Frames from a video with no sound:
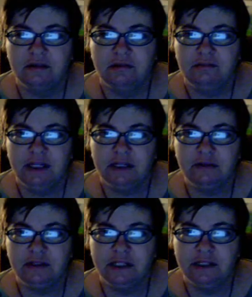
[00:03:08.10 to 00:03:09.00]
medical
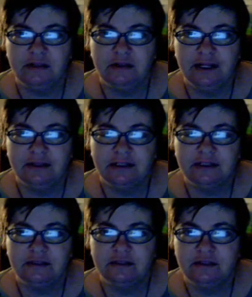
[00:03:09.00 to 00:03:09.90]
care at the
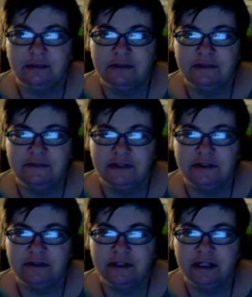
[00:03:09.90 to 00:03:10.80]
time of
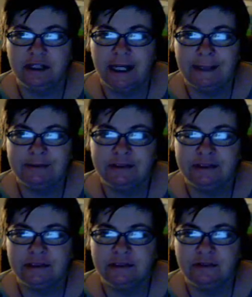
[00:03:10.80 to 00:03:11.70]
their collapse
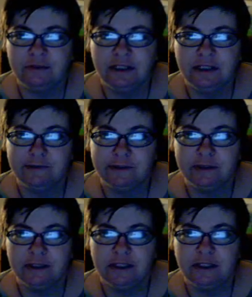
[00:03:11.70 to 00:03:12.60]
and whatever,
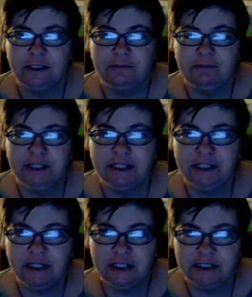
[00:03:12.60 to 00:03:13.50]

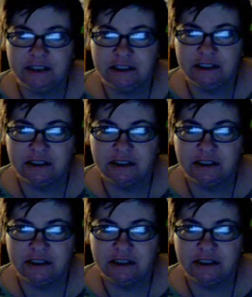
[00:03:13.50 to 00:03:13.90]
because